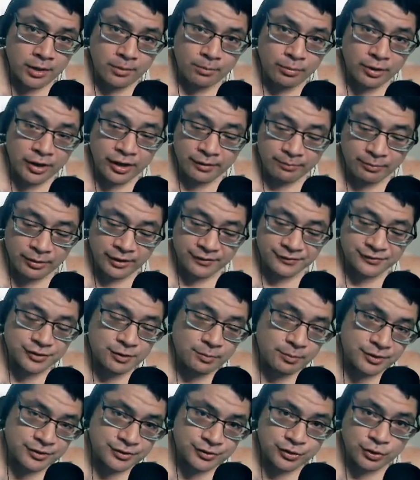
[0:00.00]
But but if
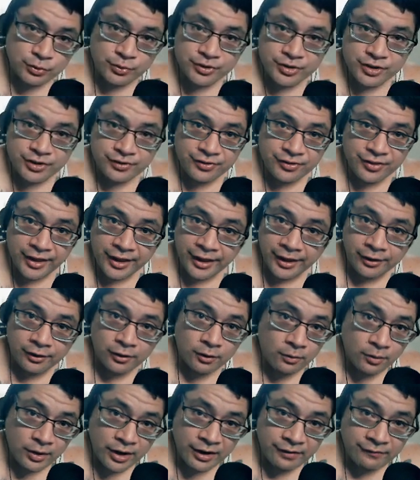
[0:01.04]
someone's doing their thing or
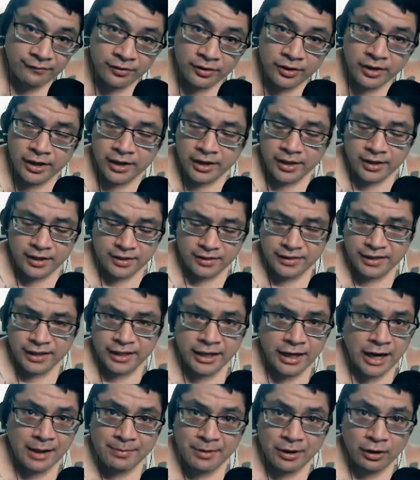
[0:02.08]
whatever,
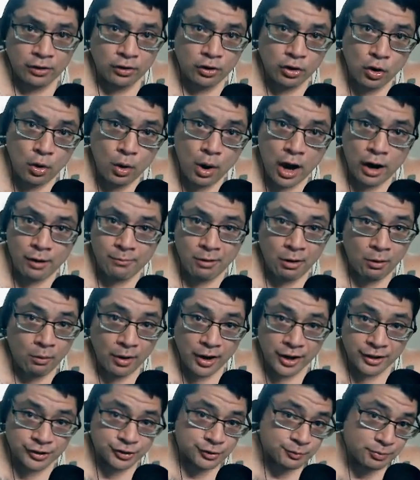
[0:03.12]
then I'm not gonna go out of my
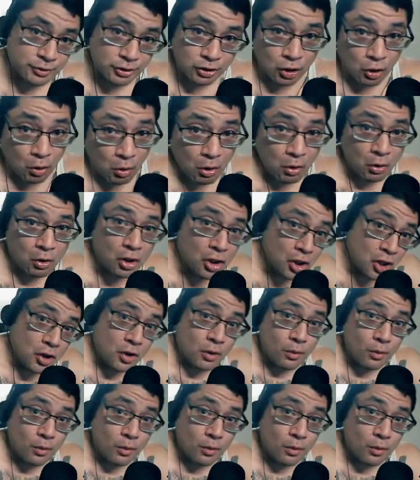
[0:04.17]
way and just be like, "Oh,